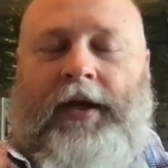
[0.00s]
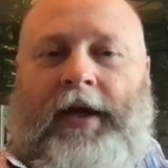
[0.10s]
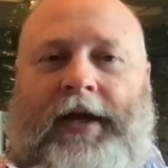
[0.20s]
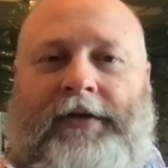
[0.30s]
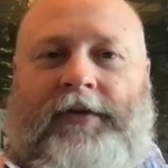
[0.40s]

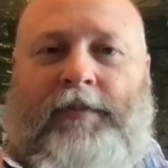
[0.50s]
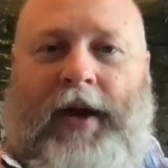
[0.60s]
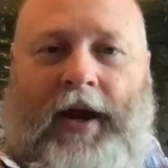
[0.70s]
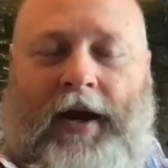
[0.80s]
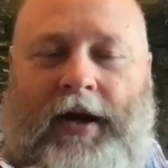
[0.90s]
As a
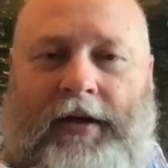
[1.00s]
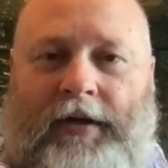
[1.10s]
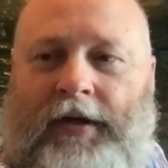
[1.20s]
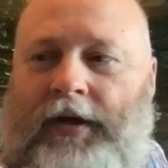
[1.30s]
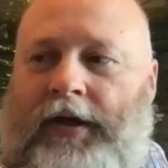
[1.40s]
parent,
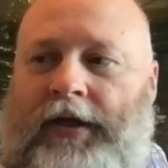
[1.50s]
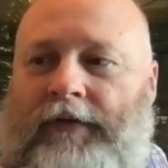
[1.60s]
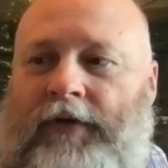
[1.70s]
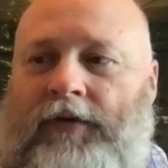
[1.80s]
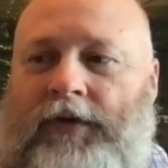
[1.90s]

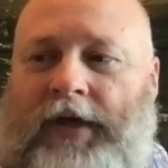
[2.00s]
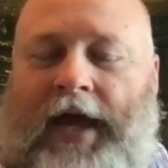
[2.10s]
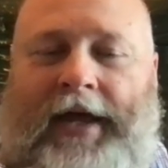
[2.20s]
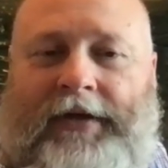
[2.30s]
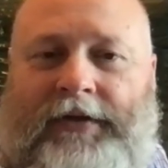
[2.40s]
if you
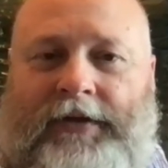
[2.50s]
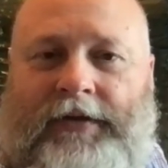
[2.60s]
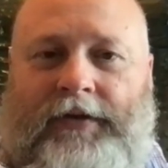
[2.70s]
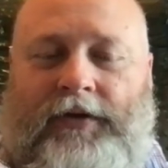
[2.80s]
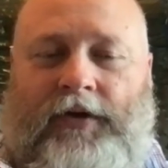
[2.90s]

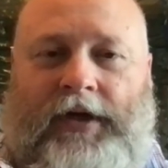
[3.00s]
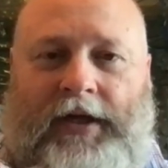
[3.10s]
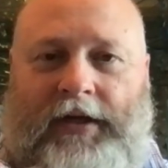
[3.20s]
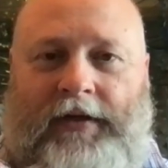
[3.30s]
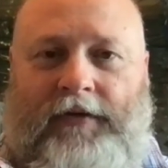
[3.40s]
text your
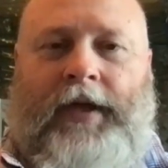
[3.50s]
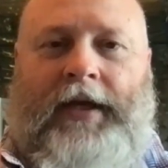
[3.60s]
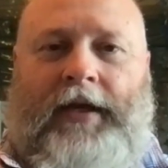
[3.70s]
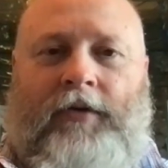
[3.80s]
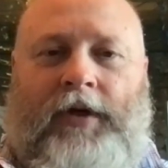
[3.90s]
kids
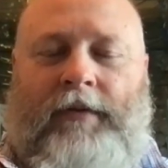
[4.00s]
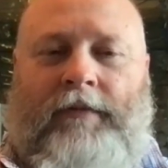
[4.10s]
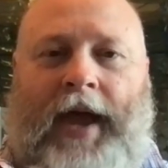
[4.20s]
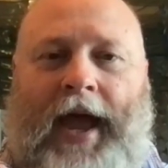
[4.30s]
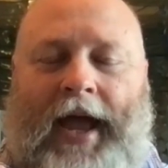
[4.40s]
and they don't get
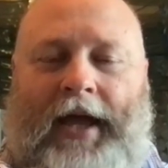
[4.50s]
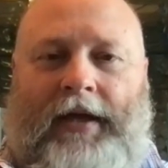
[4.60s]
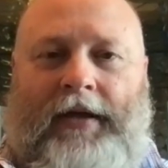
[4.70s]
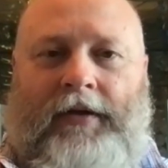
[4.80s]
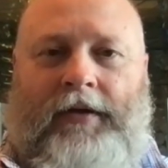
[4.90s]

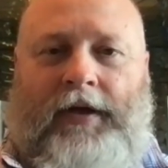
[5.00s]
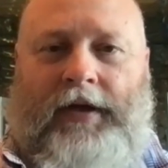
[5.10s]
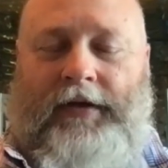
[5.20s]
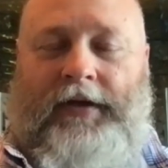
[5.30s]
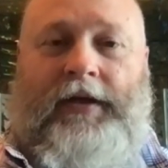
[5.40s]
back,
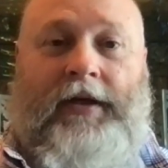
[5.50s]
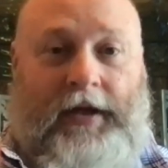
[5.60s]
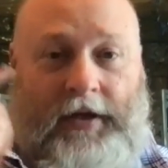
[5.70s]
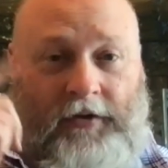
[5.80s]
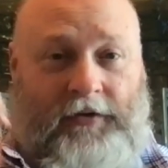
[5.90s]
and then
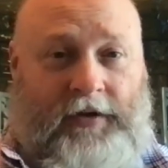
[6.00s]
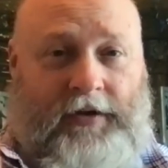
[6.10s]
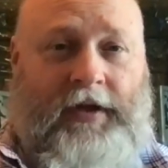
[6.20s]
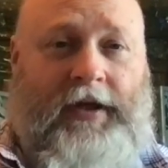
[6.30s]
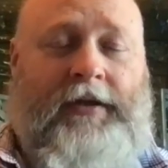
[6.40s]
here's the
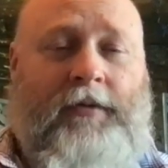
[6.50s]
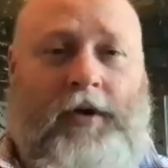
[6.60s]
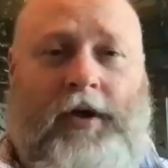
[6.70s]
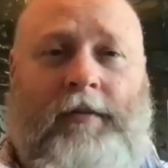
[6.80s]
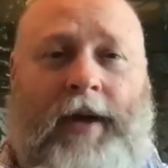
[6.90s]
thing that will
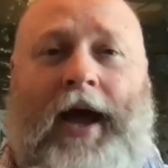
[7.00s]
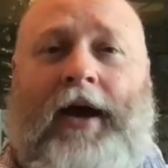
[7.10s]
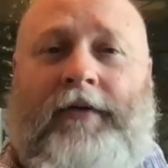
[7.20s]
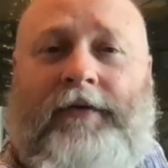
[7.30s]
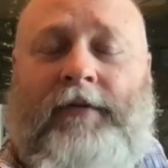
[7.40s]
come
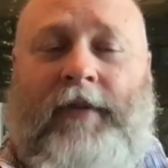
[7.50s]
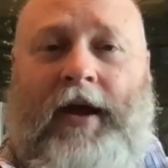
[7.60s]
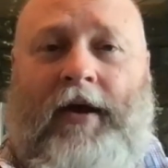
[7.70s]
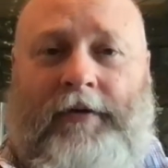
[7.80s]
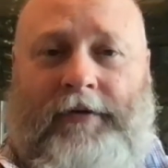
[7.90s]
out of your
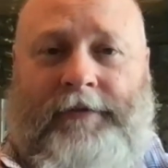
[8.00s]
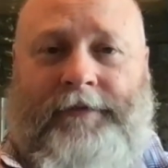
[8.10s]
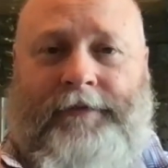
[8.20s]
mouth.